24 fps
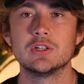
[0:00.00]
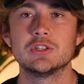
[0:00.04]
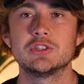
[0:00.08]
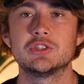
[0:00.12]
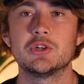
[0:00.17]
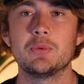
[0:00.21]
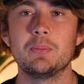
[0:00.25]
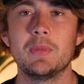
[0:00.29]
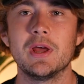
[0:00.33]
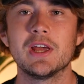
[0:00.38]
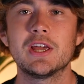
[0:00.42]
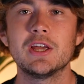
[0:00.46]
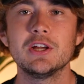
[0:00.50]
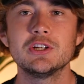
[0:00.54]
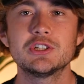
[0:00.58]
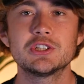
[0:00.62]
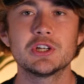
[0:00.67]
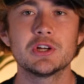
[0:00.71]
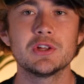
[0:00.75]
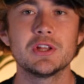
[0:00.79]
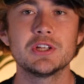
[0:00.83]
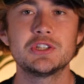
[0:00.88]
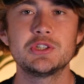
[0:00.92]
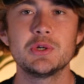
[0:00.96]
So making
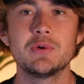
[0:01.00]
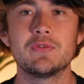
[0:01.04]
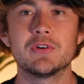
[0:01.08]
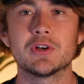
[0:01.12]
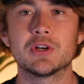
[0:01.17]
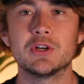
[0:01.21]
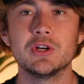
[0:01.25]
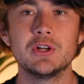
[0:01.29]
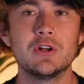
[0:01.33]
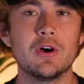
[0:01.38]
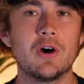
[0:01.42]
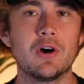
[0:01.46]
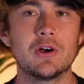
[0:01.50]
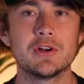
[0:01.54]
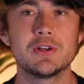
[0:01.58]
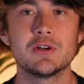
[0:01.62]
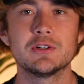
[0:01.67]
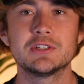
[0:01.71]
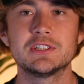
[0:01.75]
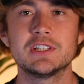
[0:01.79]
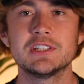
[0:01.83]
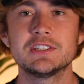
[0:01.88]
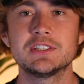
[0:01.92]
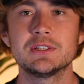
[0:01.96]
sure that you have a good
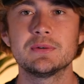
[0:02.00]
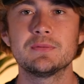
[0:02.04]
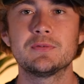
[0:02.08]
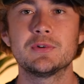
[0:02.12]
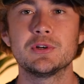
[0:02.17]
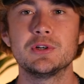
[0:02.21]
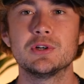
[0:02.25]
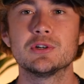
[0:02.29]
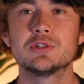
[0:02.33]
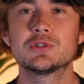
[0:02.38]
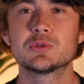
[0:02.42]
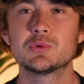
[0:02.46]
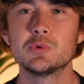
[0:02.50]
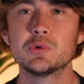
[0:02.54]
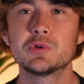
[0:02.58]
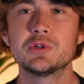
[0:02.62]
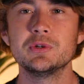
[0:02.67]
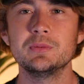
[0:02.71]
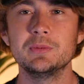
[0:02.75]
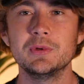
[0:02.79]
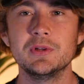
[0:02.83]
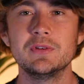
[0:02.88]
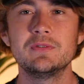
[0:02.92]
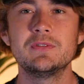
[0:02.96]
audio system for your Skool
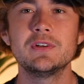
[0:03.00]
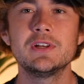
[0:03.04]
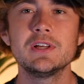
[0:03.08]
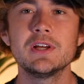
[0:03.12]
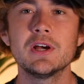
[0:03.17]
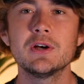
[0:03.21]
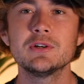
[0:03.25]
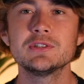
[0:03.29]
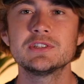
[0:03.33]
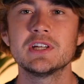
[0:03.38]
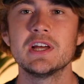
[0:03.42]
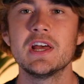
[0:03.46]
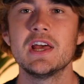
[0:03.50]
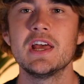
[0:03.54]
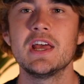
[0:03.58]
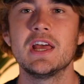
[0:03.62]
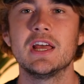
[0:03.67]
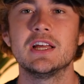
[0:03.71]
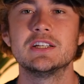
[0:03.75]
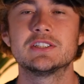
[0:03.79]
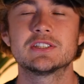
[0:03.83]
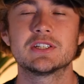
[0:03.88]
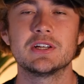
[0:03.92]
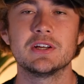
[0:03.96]
community videos
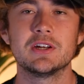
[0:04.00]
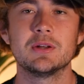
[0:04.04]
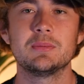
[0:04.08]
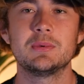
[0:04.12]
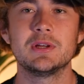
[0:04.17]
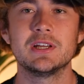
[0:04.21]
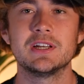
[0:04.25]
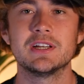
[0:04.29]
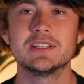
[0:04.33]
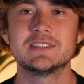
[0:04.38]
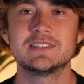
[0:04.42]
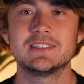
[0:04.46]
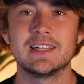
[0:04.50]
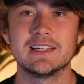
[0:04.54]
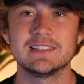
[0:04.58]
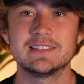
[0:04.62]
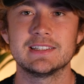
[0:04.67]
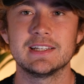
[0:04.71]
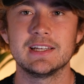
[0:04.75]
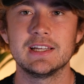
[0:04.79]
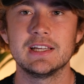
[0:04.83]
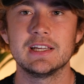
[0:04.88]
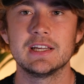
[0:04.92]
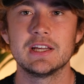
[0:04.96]
is going to be a
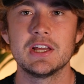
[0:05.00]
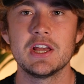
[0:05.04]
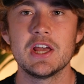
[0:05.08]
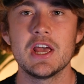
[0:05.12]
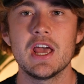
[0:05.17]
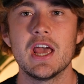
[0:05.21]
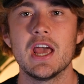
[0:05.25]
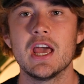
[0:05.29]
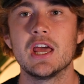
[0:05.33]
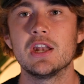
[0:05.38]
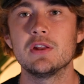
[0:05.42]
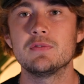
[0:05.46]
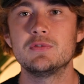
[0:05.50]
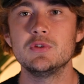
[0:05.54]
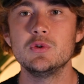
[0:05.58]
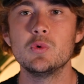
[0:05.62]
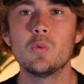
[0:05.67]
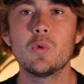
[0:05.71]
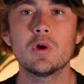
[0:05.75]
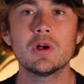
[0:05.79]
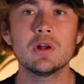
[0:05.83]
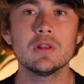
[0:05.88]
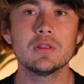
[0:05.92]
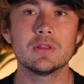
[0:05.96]
necessity. And if
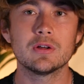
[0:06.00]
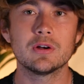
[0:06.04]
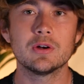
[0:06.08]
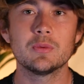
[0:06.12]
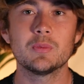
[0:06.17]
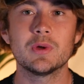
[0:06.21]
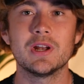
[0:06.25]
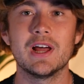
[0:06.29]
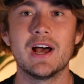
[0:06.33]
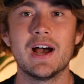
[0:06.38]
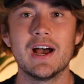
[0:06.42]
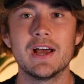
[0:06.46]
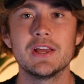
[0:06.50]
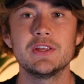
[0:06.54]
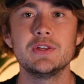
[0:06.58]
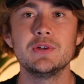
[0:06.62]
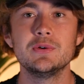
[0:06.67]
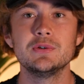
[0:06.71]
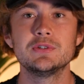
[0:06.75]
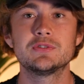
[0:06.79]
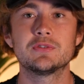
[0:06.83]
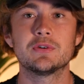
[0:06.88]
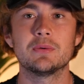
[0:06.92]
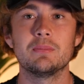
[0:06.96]
you want to learn what I
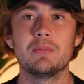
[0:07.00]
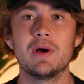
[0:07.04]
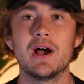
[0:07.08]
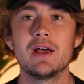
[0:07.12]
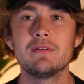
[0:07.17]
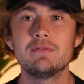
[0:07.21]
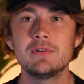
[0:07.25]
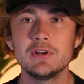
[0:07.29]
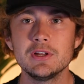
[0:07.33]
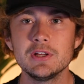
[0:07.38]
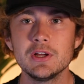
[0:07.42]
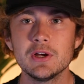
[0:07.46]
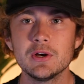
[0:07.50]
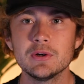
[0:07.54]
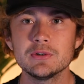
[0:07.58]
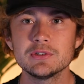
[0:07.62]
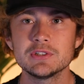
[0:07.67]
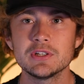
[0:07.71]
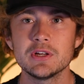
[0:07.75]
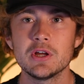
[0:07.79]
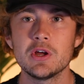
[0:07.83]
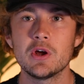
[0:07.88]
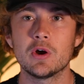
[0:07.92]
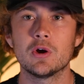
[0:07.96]
use for my
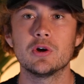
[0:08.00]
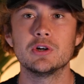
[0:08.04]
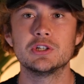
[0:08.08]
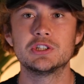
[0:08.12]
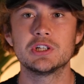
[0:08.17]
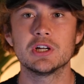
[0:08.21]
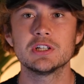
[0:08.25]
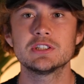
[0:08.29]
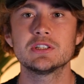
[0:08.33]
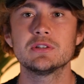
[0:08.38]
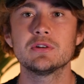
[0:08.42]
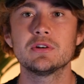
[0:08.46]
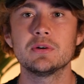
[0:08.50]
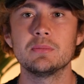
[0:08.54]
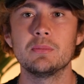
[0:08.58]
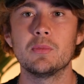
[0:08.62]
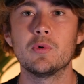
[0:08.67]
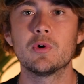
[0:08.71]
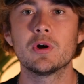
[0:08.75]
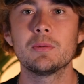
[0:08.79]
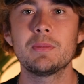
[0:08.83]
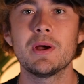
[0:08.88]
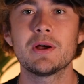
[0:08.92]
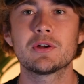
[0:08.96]
videos or just learn
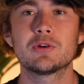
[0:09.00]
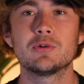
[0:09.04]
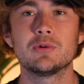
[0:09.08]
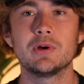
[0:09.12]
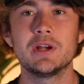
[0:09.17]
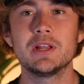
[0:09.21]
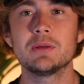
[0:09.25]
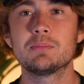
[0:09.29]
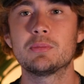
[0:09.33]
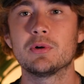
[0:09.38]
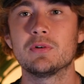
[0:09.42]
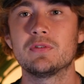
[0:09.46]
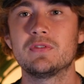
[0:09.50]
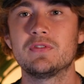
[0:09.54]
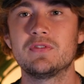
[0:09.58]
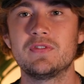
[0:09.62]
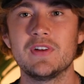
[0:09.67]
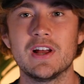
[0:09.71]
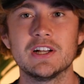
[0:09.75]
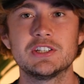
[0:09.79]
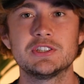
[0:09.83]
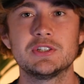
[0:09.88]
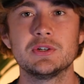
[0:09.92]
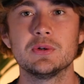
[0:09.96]
more about creating
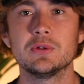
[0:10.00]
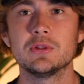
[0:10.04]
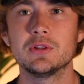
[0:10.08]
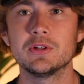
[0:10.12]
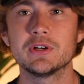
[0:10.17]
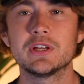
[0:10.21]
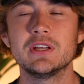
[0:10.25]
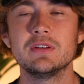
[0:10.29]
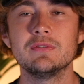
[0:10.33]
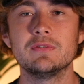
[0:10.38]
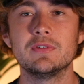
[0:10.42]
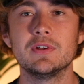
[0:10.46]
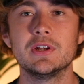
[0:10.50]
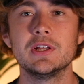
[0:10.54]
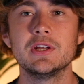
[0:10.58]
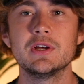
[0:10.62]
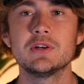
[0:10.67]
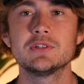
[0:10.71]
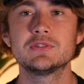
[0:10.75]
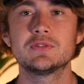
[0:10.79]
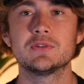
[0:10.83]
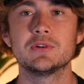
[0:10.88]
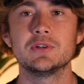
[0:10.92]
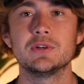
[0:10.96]
professional looking
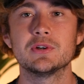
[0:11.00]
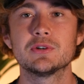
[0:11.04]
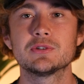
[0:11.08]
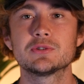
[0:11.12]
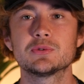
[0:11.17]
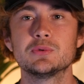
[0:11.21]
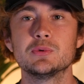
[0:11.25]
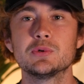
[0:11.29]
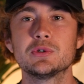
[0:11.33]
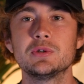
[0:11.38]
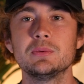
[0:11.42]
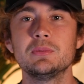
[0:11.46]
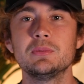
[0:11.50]
videos for your Skool